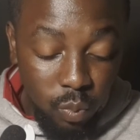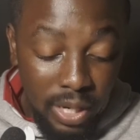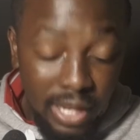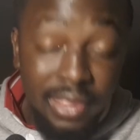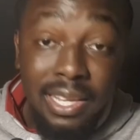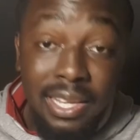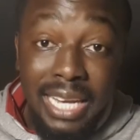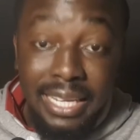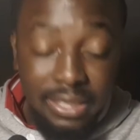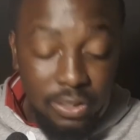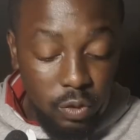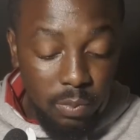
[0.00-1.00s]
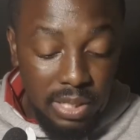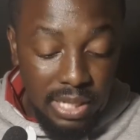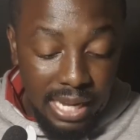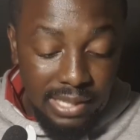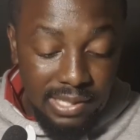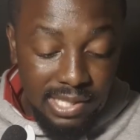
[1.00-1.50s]
weigh, the lightest would be
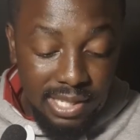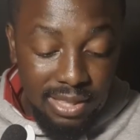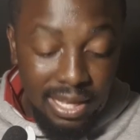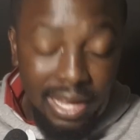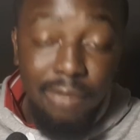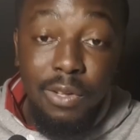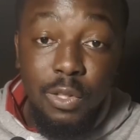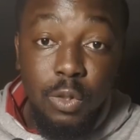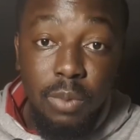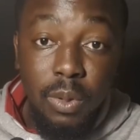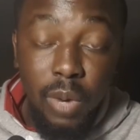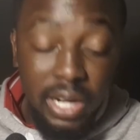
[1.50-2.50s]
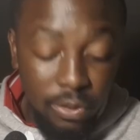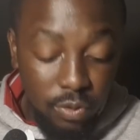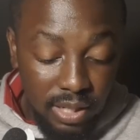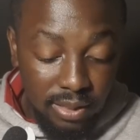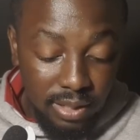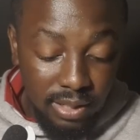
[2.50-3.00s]
90, the heaviest would be
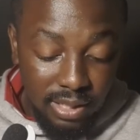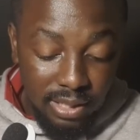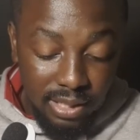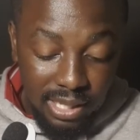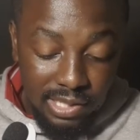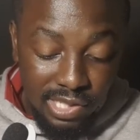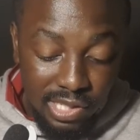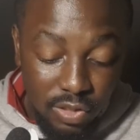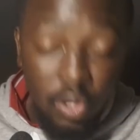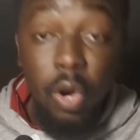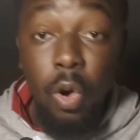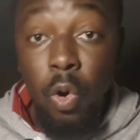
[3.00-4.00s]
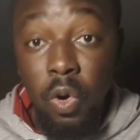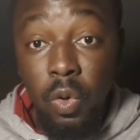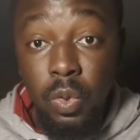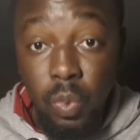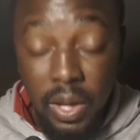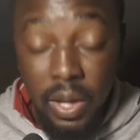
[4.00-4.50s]
113 kgs, or
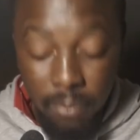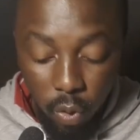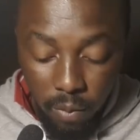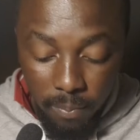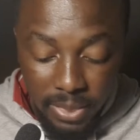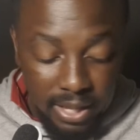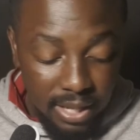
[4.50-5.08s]
could weigh more.